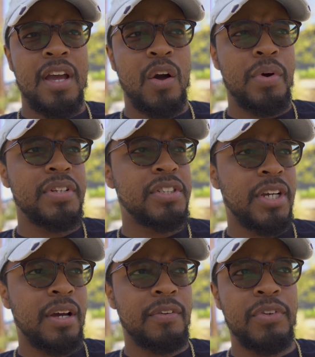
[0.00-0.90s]
I wanted to
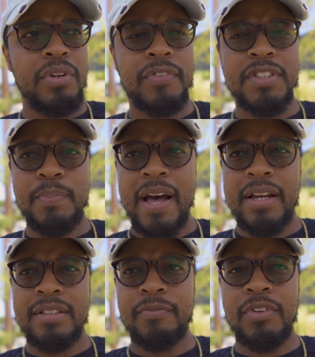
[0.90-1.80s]
check out a few different
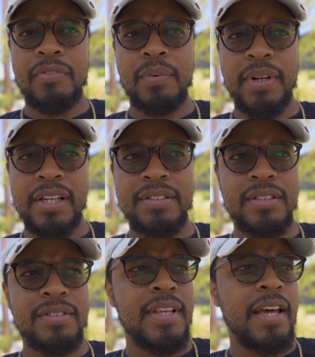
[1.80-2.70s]
spots, a few different
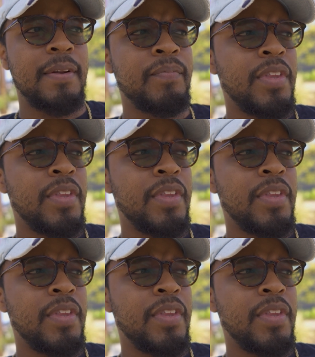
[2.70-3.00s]
places that,